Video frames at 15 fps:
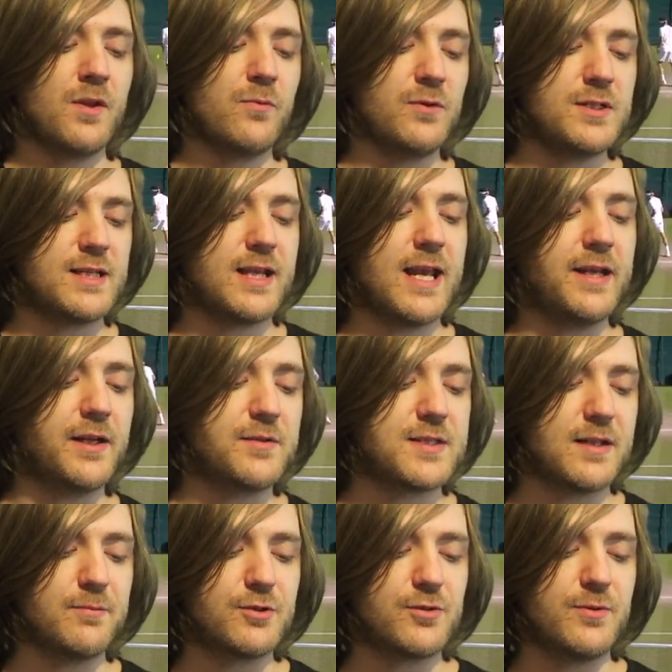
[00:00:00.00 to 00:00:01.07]
Once again, I was
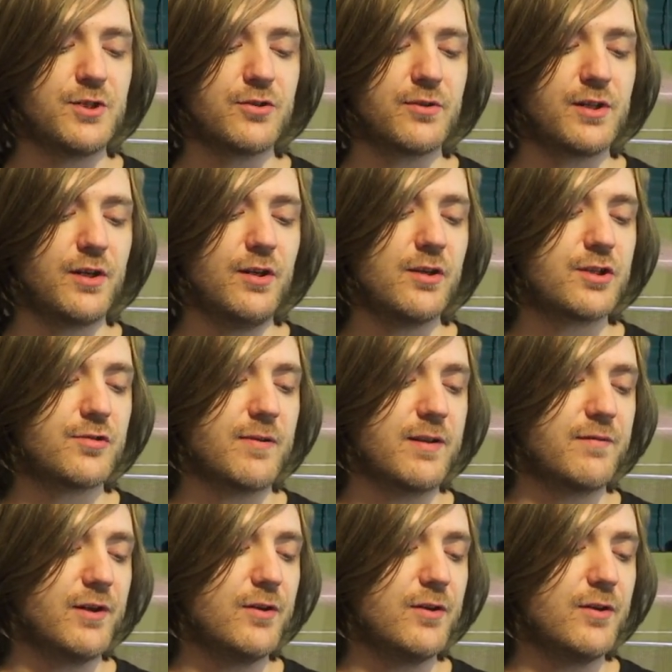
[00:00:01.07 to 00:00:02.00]
able to enjoy the luxury of